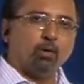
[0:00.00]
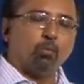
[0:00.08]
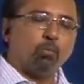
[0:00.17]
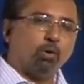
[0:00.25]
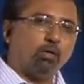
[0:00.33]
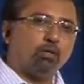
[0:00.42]

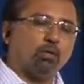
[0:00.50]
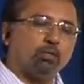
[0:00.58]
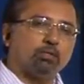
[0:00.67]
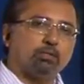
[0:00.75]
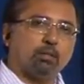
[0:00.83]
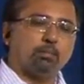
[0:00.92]
what
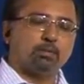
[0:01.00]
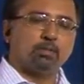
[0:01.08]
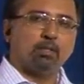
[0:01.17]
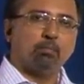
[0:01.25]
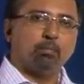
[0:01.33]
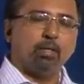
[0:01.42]
concepts
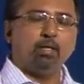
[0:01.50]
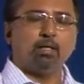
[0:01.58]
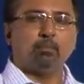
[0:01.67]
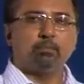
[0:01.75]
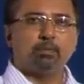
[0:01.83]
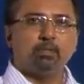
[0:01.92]
many
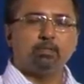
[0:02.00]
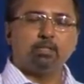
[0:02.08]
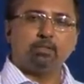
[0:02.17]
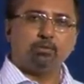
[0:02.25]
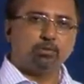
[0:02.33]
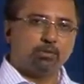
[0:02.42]
companies
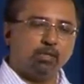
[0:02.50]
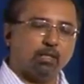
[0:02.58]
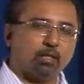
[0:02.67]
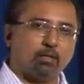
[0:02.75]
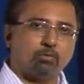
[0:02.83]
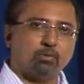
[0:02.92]
that you see
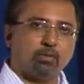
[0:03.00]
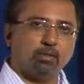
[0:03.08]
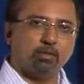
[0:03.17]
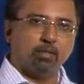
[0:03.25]
around